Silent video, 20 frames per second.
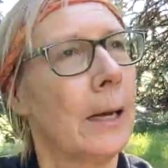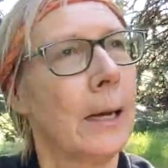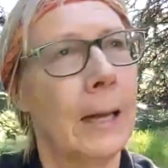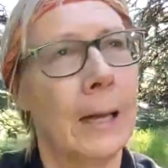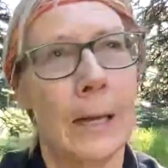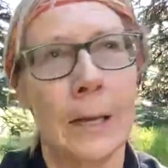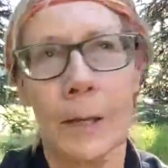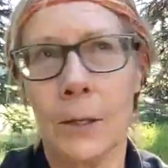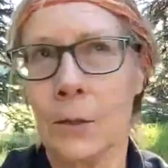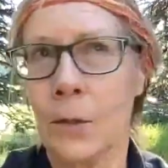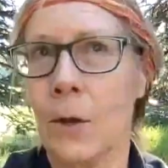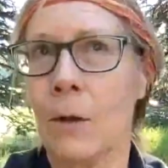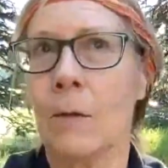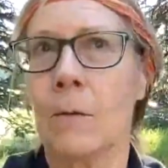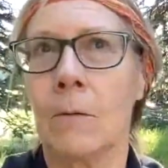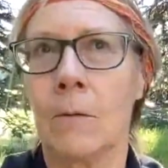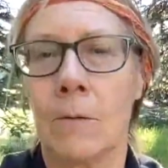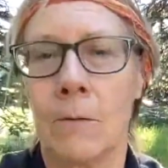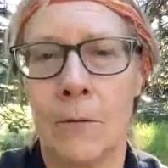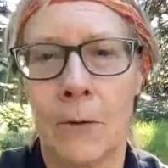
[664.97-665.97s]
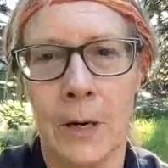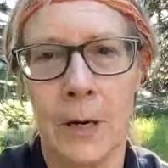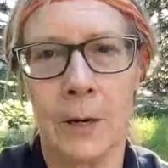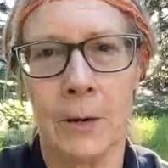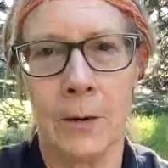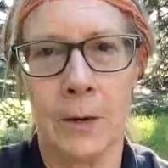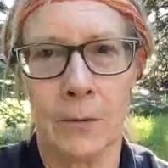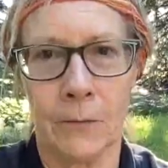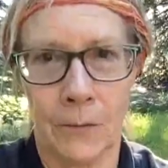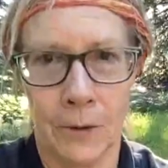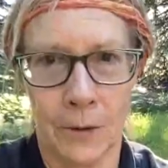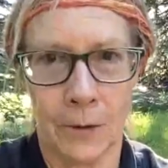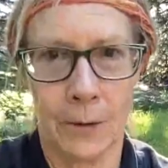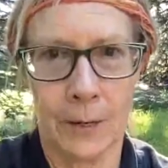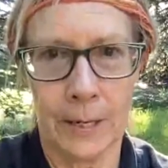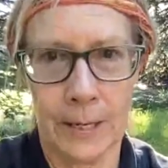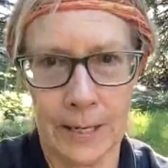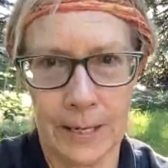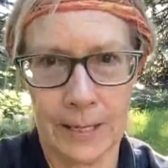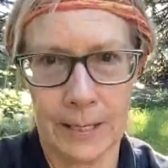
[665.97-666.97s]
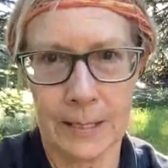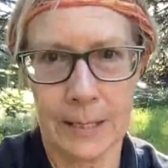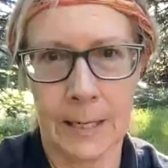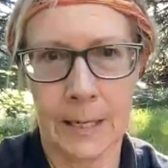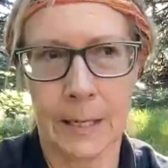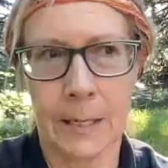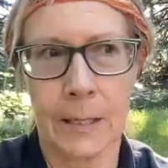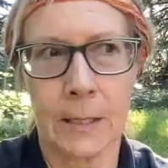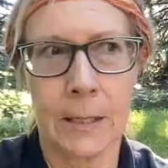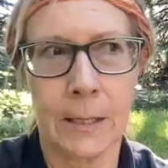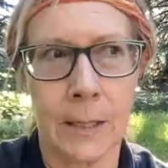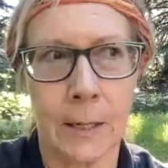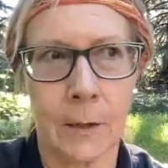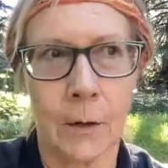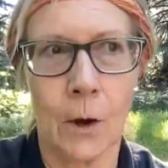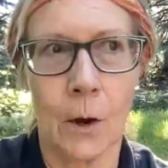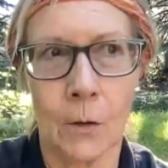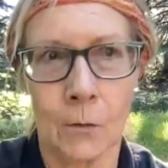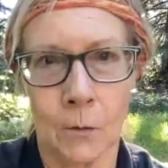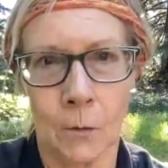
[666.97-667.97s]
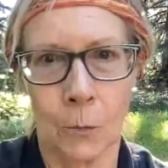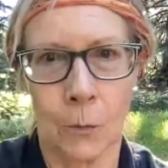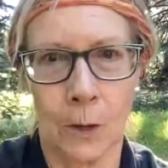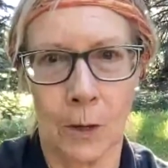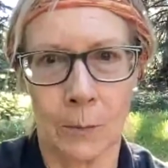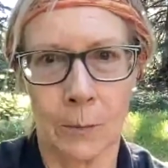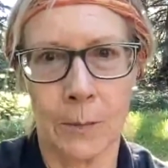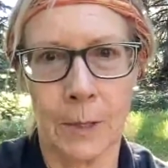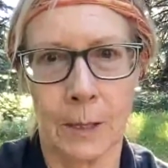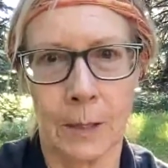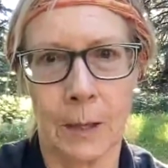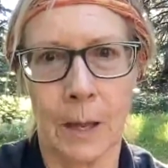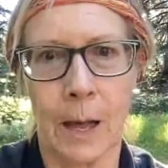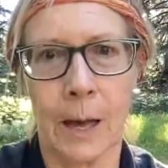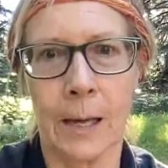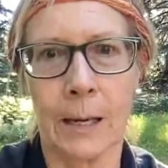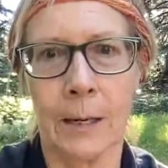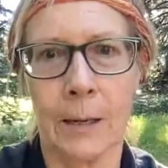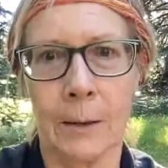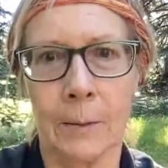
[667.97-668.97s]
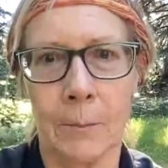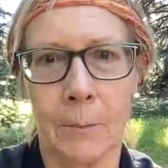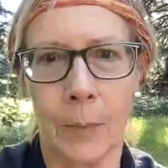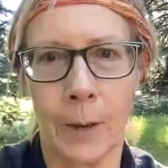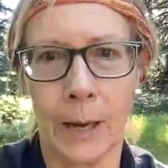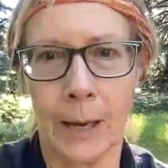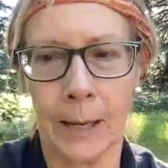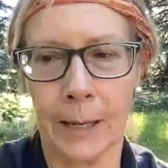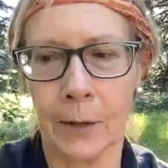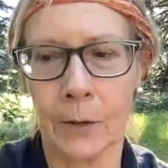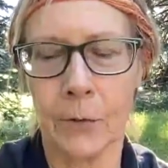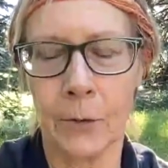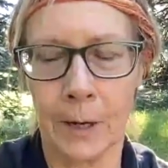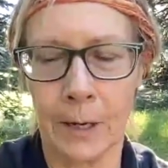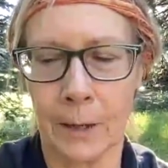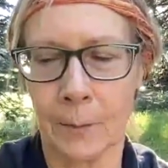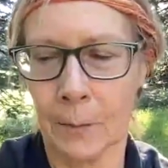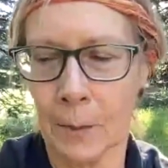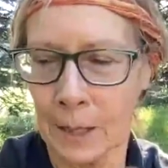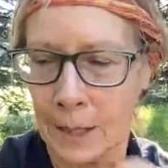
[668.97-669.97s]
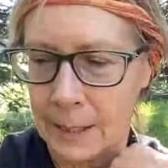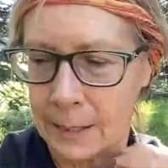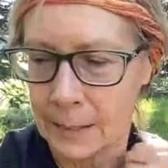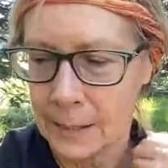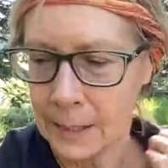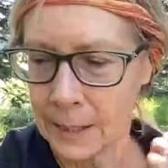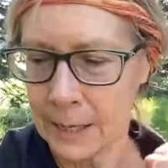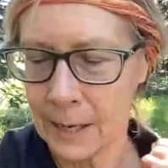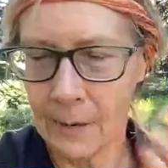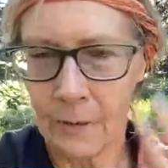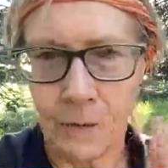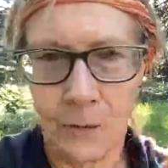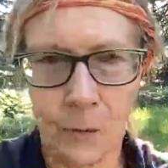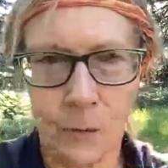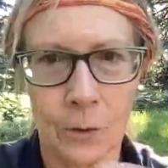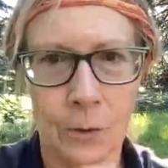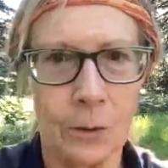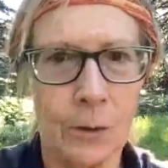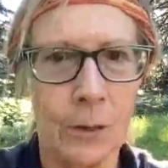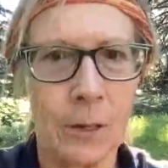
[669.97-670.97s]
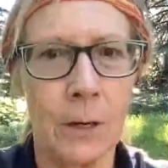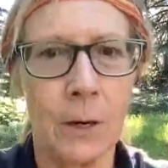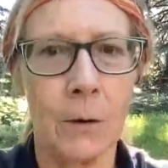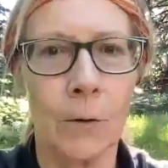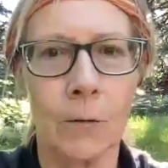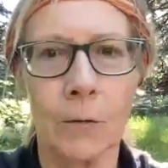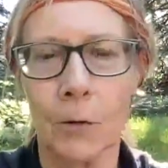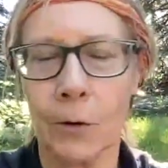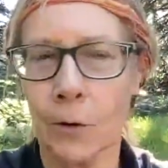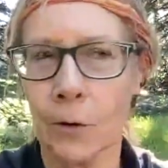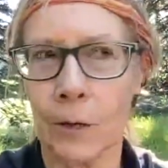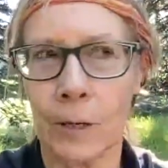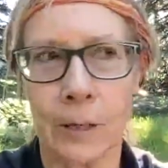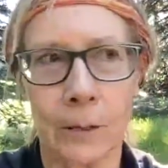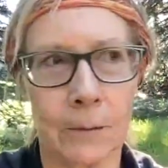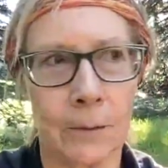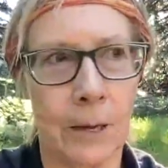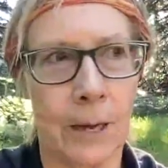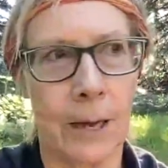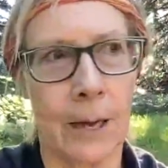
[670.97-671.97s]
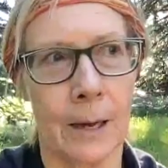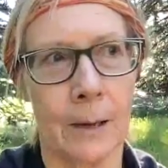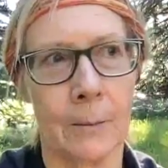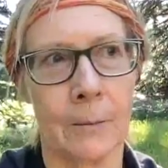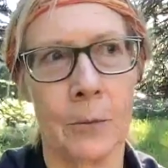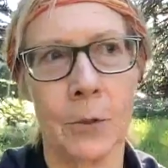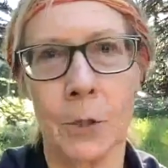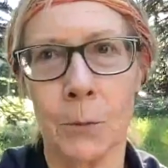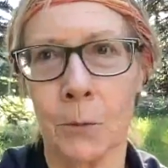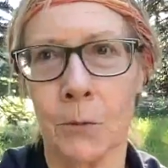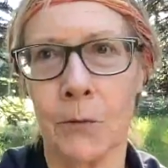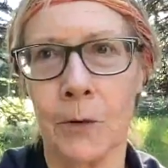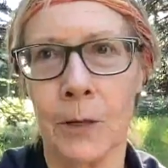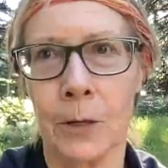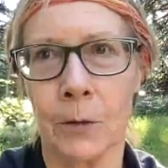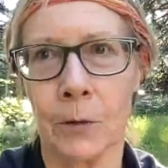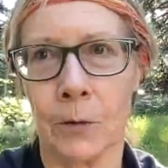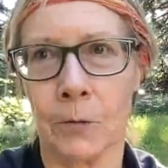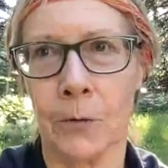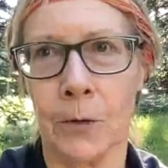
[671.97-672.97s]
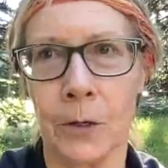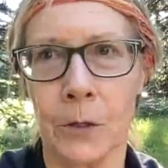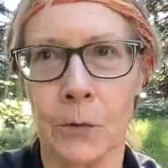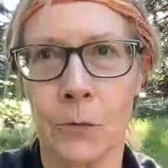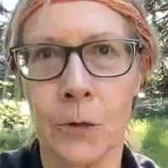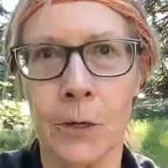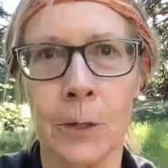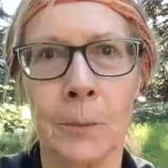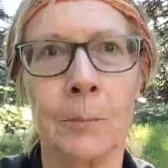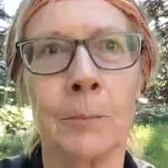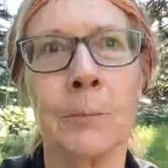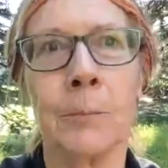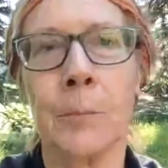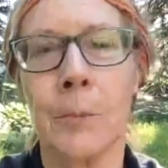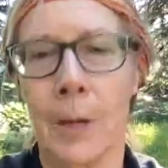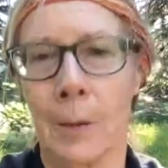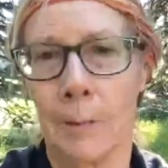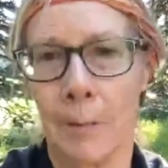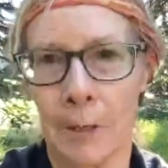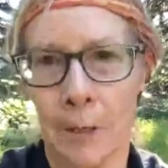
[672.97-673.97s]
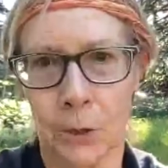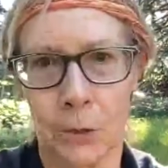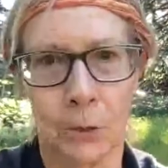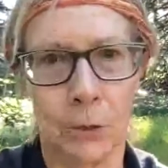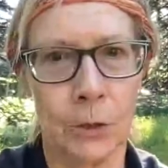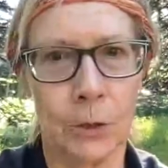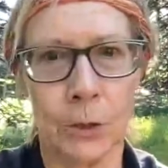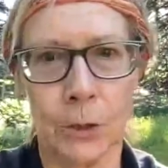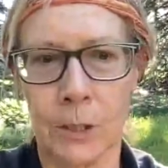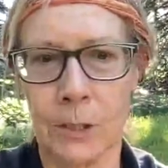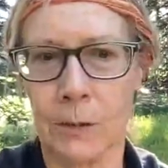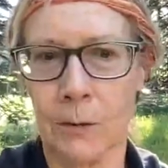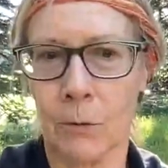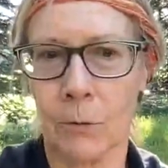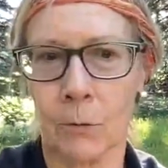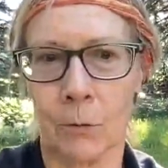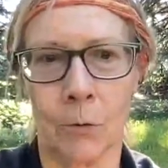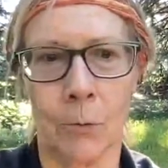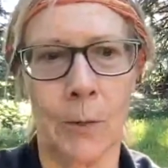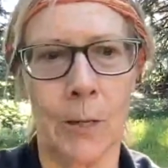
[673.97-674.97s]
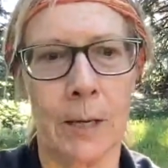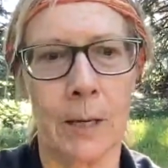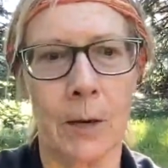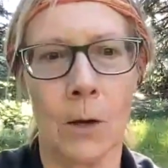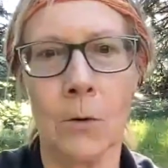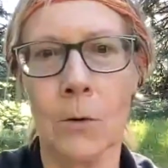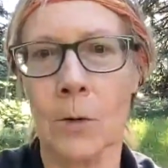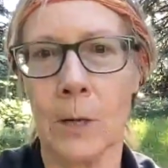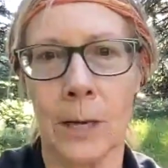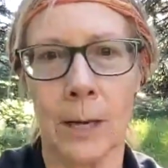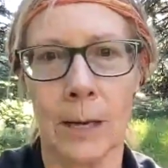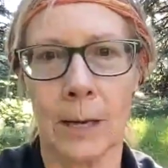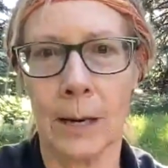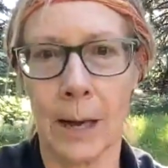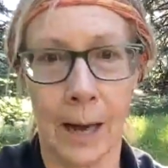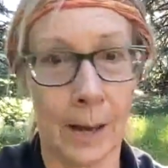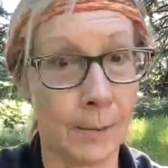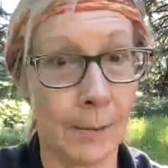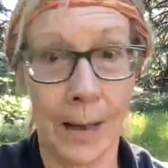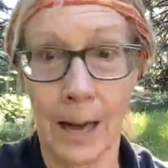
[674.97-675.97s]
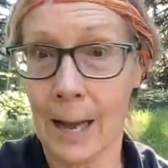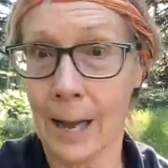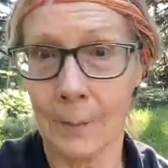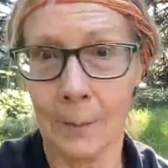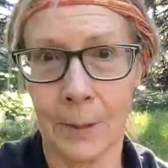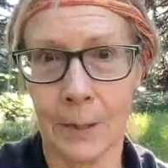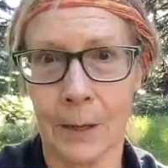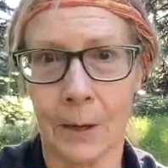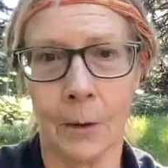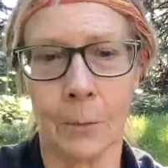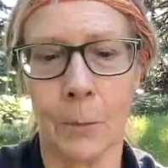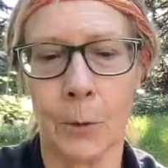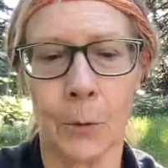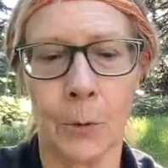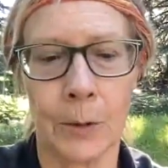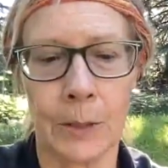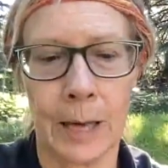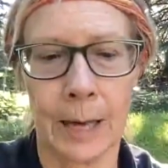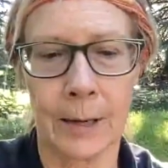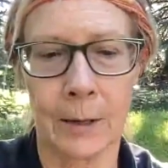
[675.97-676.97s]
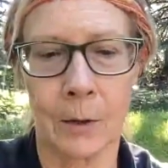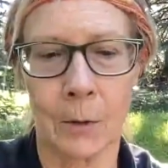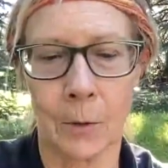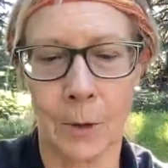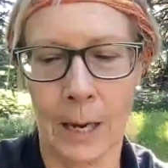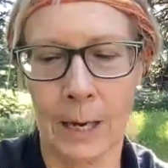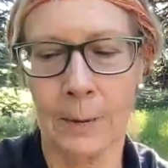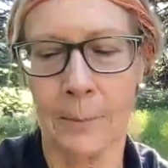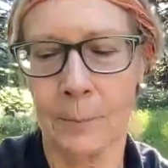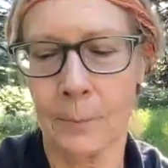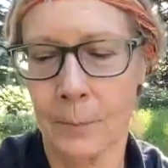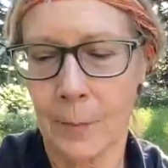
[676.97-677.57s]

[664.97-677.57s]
It is very, very easy to get overwhelmed online by training plans. If you're, you know, if you're in um, Superfit or Fitness Freedom, make sure you just throw me a note and I'm happy to help you with that. Okay.